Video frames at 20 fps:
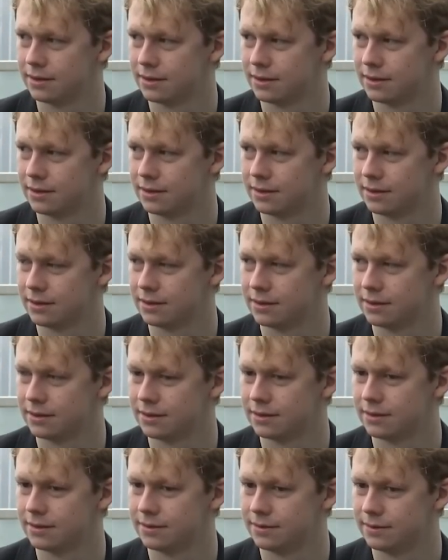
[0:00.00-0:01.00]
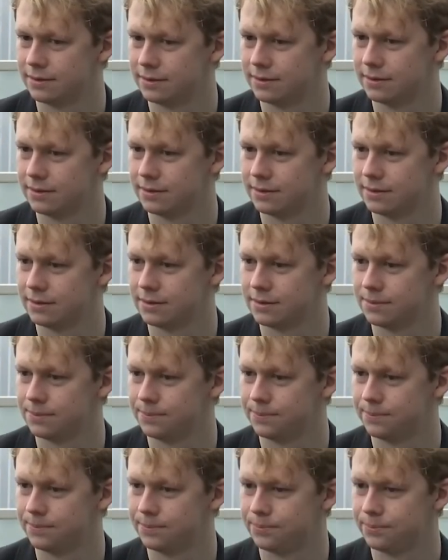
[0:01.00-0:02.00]

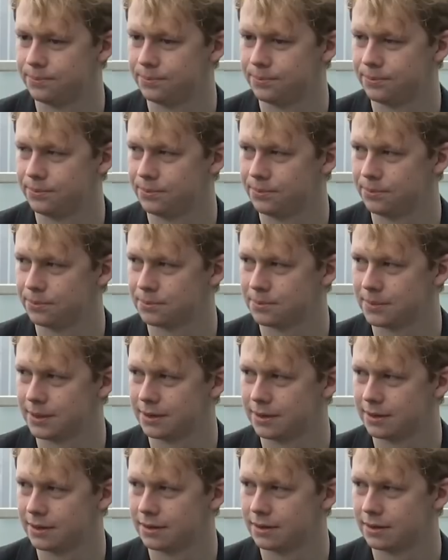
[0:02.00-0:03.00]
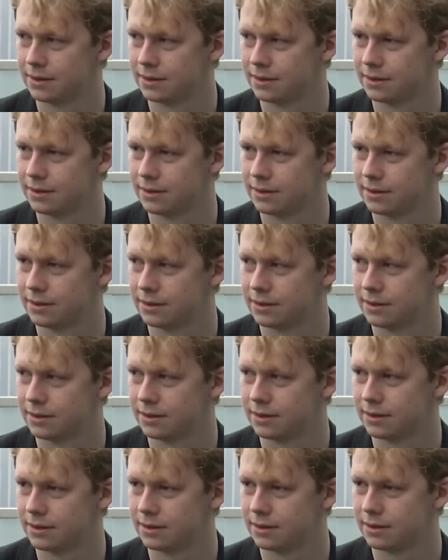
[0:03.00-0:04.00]

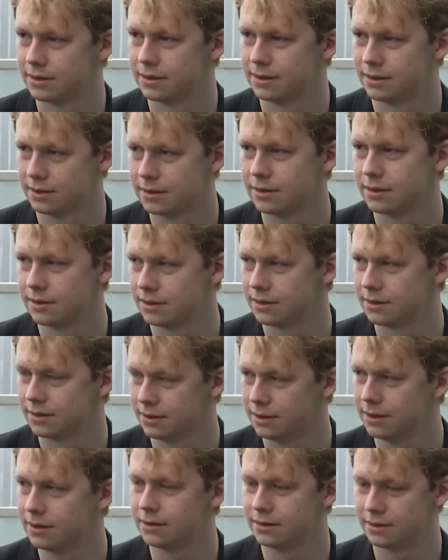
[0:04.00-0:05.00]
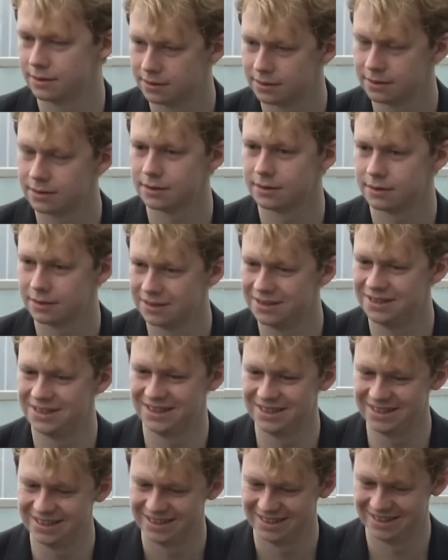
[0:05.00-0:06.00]

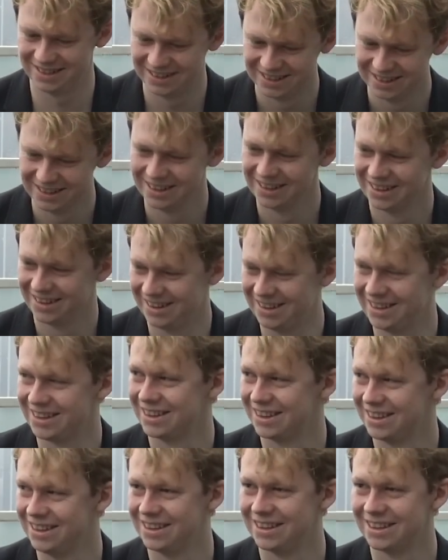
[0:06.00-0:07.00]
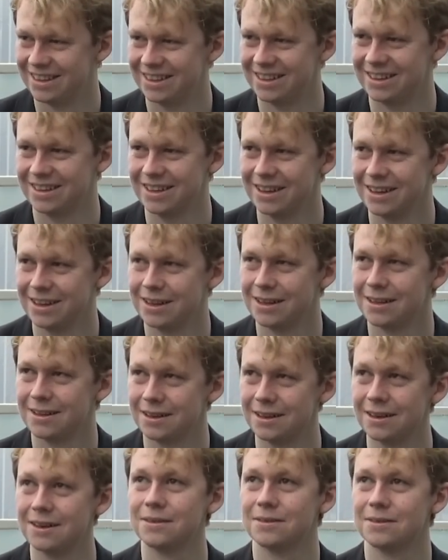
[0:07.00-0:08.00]
(silent)